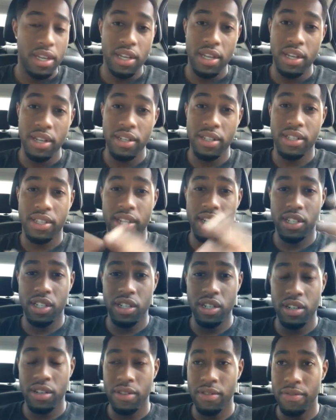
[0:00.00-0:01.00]
in
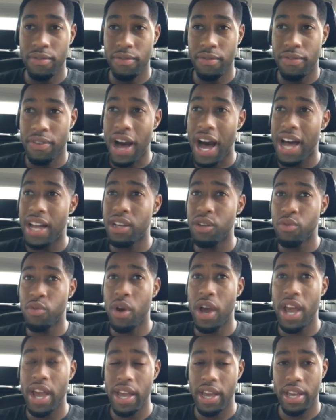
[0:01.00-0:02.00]
such a violent
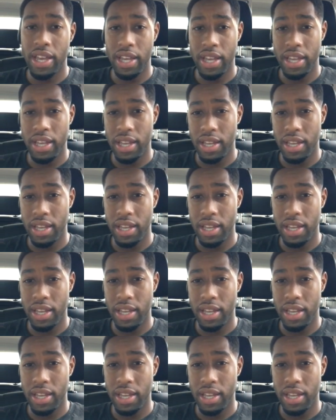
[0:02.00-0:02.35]
way